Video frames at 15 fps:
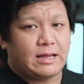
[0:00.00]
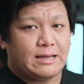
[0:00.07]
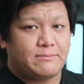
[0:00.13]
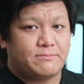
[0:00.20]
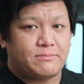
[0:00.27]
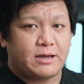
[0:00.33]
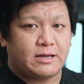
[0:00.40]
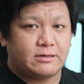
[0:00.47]
a
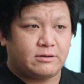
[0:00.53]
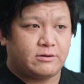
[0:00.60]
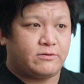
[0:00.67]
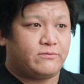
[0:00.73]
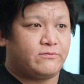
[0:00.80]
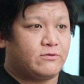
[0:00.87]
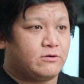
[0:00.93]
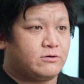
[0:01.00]
better
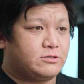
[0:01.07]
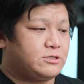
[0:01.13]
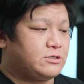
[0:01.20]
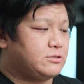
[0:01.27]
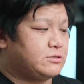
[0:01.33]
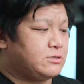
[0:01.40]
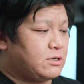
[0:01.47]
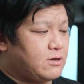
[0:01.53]

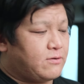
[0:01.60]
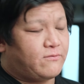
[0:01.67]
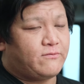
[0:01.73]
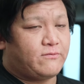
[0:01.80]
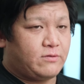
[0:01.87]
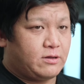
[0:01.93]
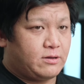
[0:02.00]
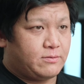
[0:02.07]
version of
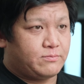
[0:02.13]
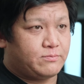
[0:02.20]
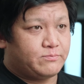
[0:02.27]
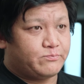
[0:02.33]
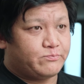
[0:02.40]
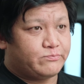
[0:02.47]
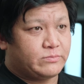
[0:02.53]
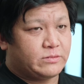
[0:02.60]

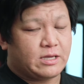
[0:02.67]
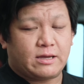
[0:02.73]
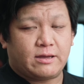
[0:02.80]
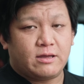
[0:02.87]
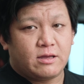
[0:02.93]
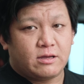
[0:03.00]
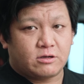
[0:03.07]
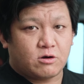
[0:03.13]

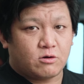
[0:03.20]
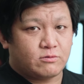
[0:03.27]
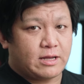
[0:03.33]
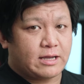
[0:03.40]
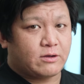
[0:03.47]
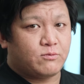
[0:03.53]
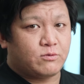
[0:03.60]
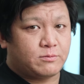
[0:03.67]

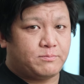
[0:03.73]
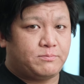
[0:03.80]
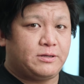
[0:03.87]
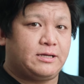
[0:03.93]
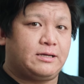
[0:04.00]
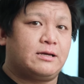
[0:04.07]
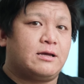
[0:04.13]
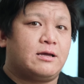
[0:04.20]
codec would
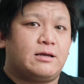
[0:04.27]
be